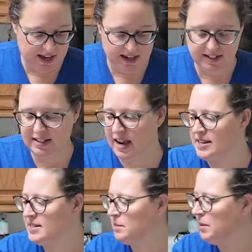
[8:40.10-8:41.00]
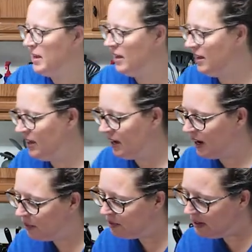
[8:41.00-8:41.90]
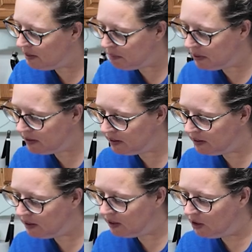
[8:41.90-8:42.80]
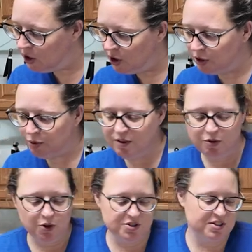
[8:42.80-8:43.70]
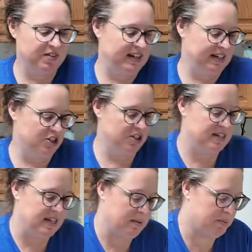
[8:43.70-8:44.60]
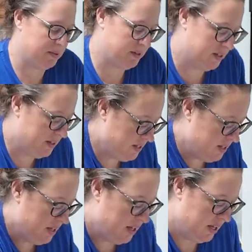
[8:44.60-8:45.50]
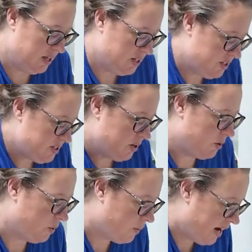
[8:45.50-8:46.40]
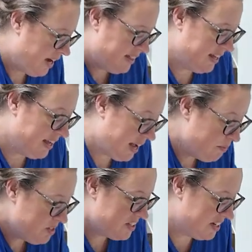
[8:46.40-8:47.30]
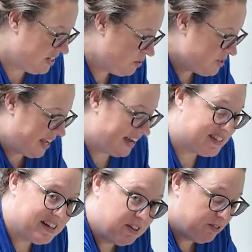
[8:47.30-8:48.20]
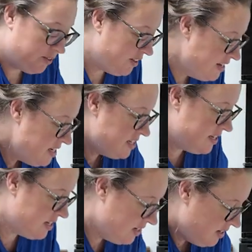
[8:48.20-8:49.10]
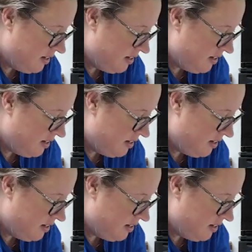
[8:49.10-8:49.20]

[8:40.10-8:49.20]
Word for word: and it has to be how deep? Three fourths of an inch deep. So I think I'm just gonna use cast iron for this.